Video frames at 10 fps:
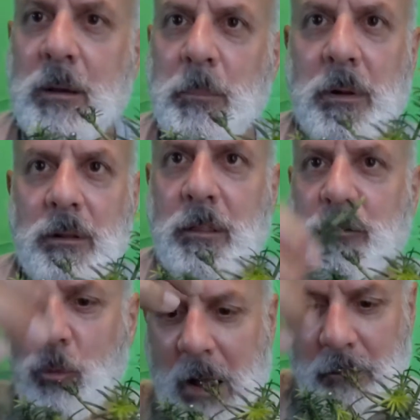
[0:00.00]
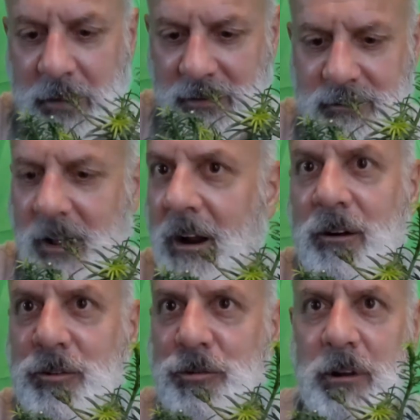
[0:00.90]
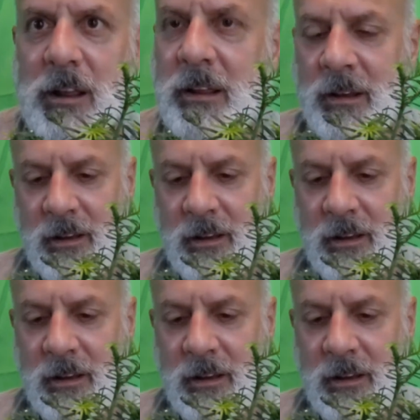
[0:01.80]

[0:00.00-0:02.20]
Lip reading: but throughout the entire tree,